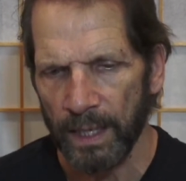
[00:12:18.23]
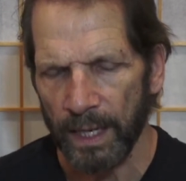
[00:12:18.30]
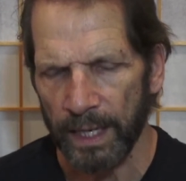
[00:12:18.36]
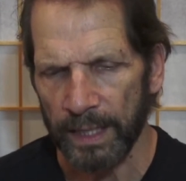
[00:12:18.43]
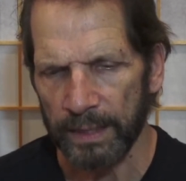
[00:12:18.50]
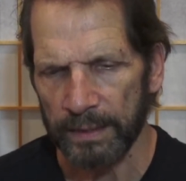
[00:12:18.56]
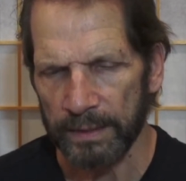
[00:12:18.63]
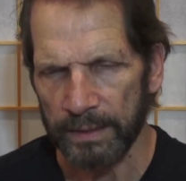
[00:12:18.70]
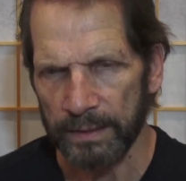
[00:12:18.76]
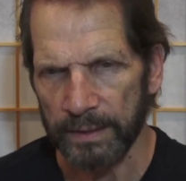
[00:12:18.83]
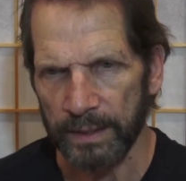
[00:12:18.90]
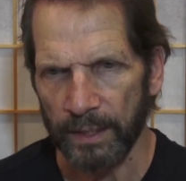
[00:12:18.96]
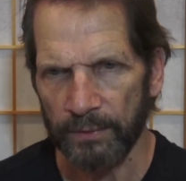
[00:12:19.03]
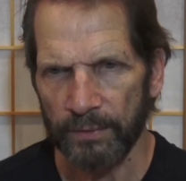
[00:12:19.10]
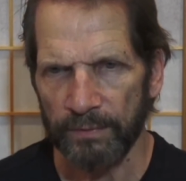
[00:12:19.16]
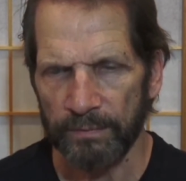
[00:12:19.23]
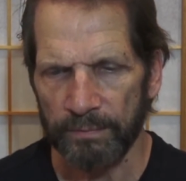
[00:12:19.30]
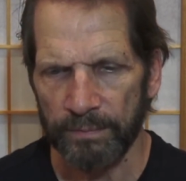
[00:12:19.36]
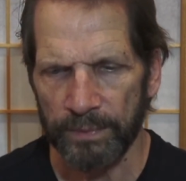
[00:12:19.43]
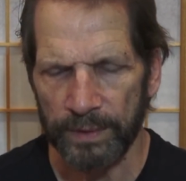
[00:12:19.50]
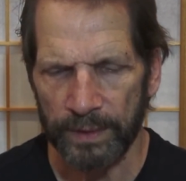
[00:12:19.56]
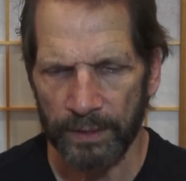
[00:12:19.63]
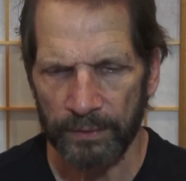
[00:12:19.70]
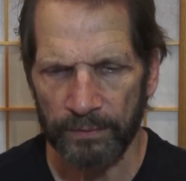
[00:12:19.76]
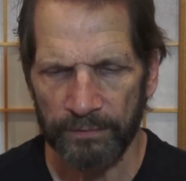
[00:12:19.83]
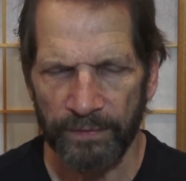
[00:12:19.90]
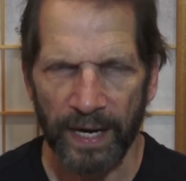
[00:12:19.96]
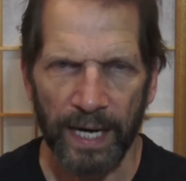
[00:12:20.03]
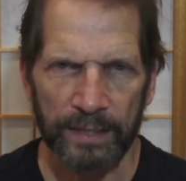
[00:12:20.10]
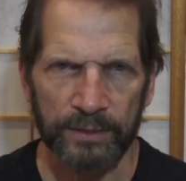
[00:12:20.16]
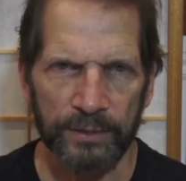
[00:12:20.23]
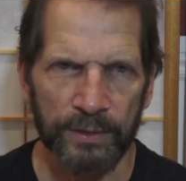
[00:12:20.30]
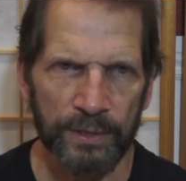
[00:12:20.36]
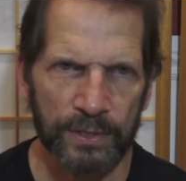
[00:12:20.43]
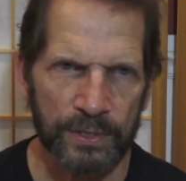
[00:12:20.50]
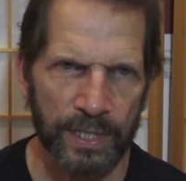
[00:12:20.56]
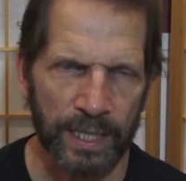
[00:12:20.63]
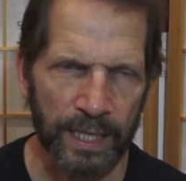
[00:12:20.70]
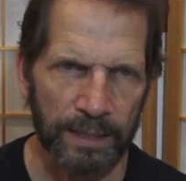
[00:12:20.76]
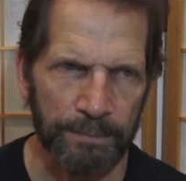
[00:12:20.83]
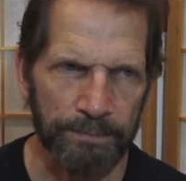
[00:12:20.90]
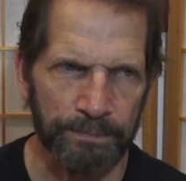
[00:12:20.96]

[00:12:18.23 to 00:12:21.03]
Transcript: And the other the other factor is that